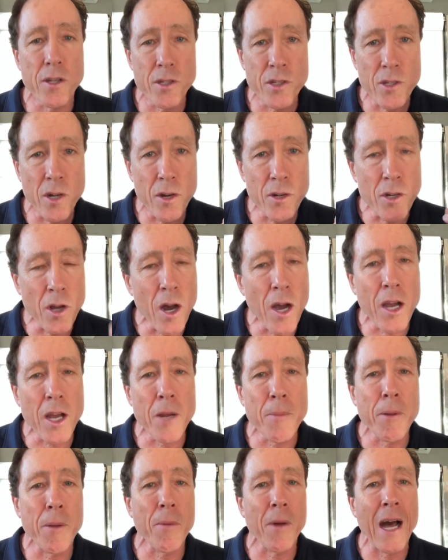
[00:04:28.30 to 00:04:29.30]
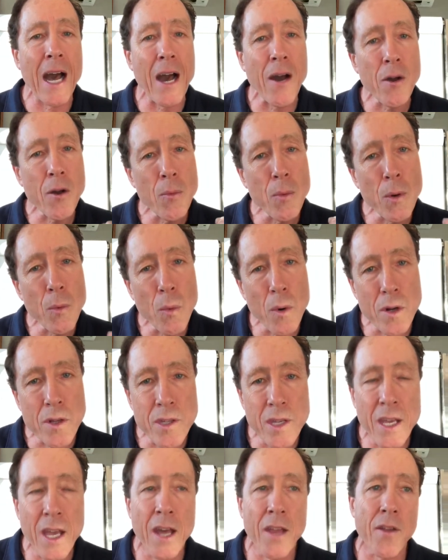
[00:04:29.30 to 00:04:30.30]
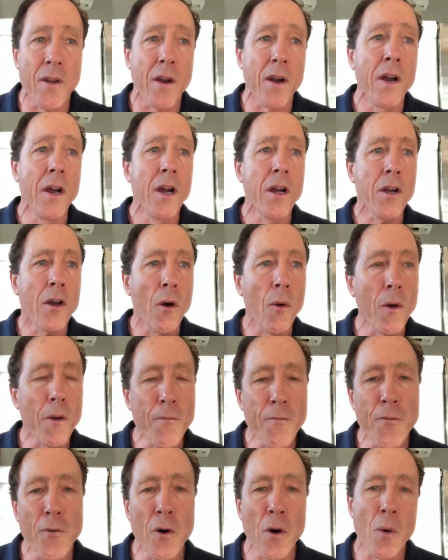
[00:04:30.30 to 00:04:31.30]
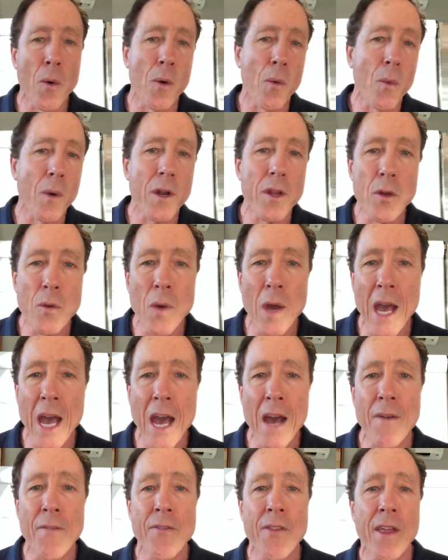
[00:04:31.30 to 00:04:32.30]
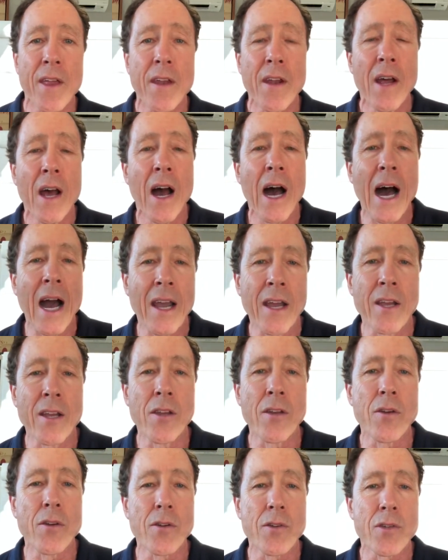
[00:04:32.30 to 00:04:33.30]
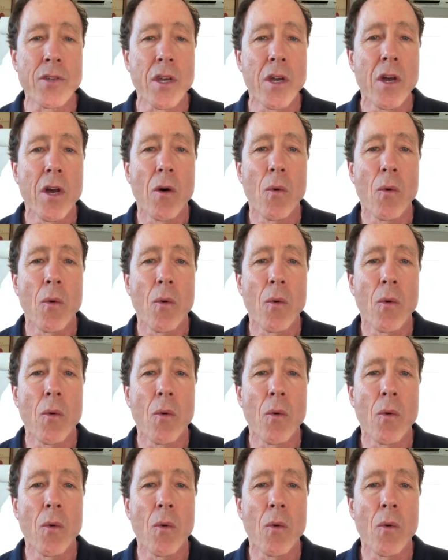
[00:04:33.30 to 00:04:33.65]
start talking to people. How can we work together going forward? What do you have that I can use?